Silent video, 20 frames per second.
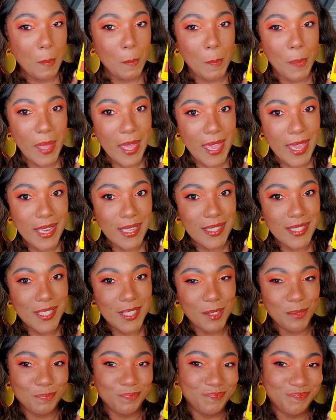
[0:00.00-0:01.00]

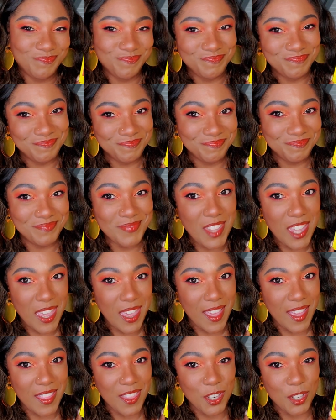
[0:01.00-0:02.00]
But mm,
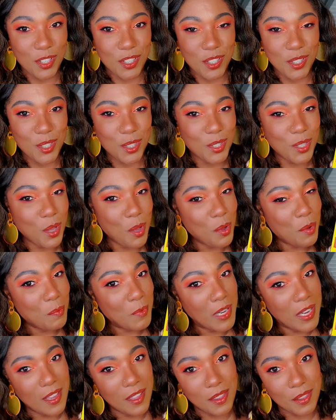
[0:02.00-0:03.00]
yeah, there's just so
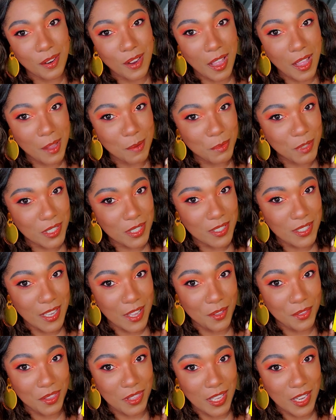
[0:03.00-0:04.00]
many other options
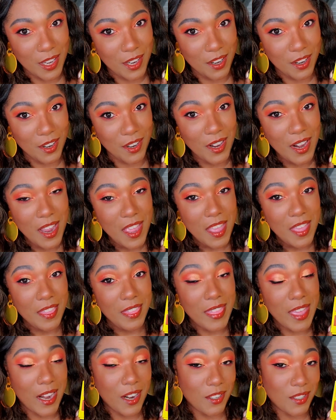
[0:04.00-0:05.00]
out there
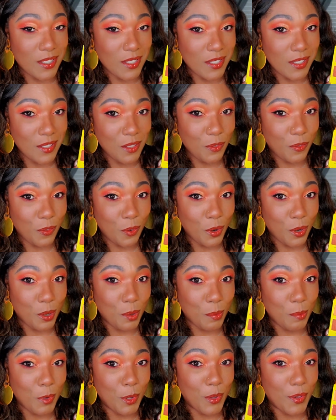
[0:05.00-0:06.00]
that are still
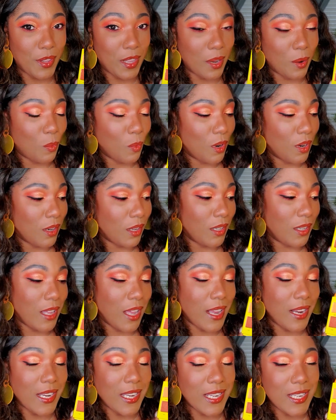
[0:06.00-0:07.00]
affordable, that work a
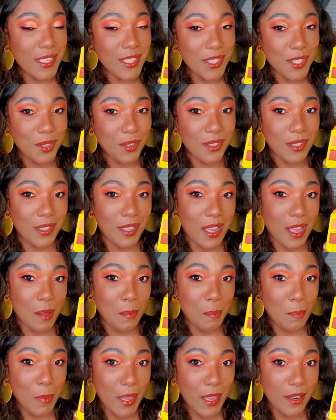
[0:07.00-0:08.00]
lot easier and a
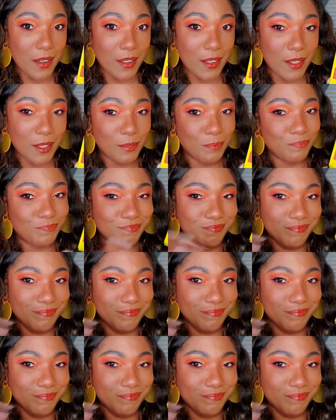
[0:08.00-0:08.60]
lot better.